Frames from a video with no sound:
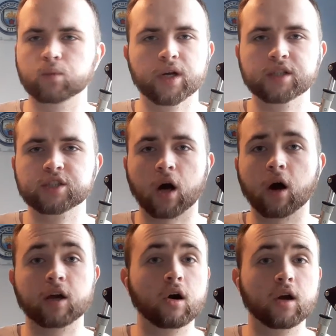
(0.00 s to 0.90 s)
which I
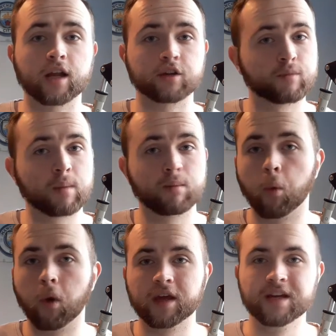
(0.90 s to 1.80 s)
can't actually remember
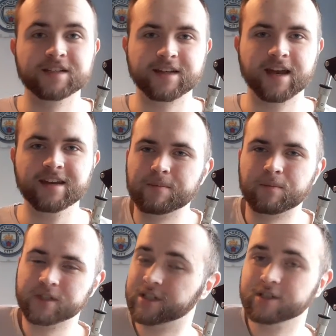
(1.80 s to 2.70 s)
what it is again,
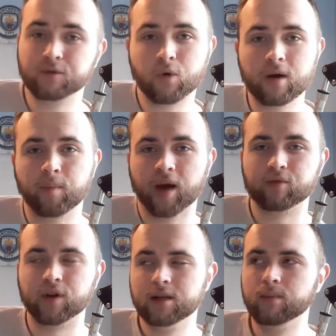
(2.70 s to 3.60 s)
which is quite bad
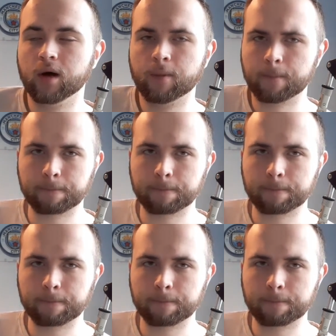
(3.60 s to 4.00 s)
really, but